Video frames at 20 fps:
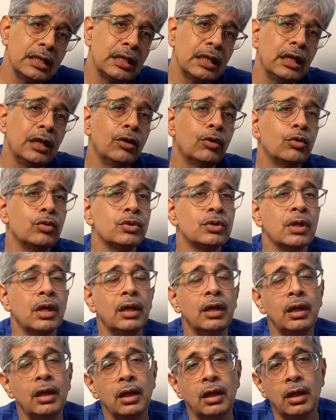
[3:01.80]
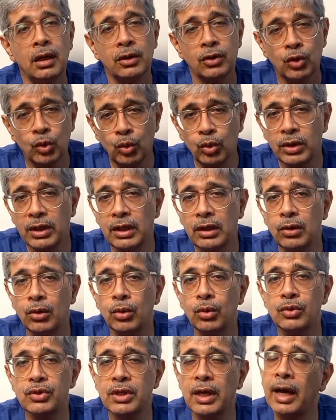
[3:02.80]
kilos, 2
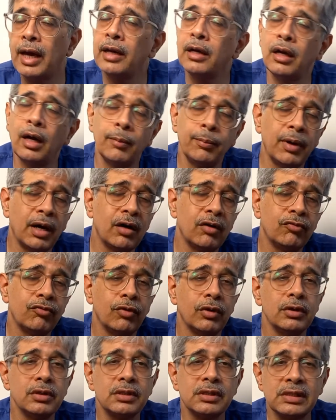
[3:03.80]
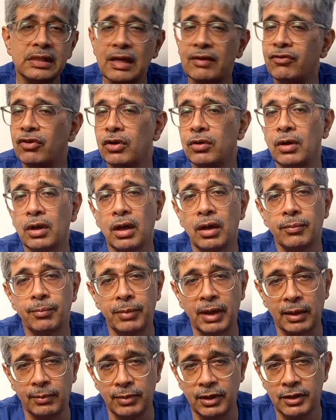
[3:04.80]
kilos and above, several
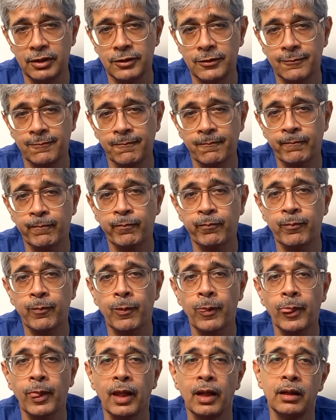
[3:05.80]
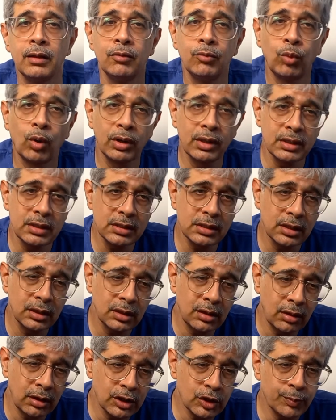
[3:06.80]
babies. What is
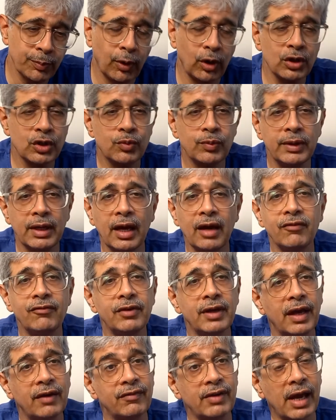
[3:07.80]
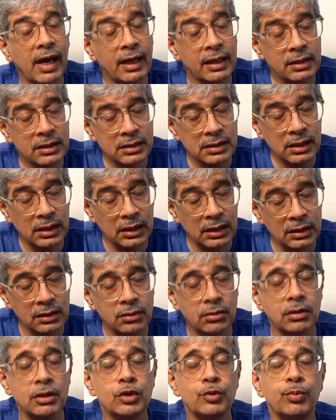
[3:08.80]
the response we have? We have excellent
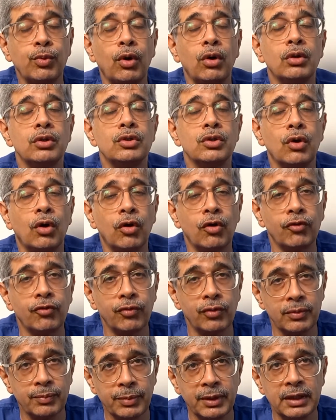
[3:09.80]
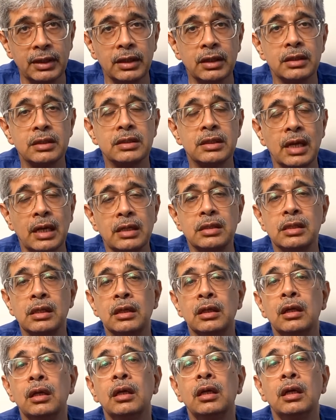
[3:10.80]
response of PDA
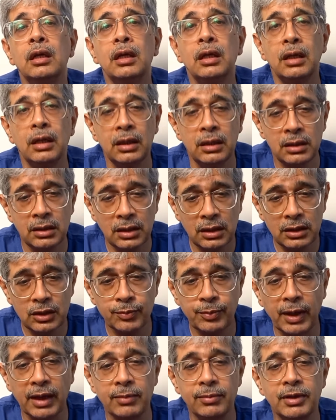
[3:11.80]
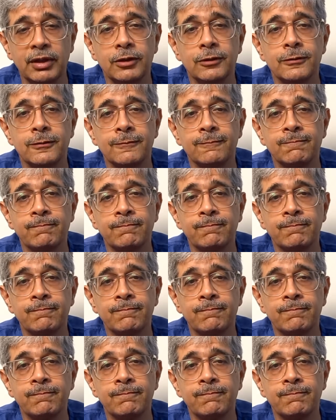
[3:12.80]
stenting in these babies.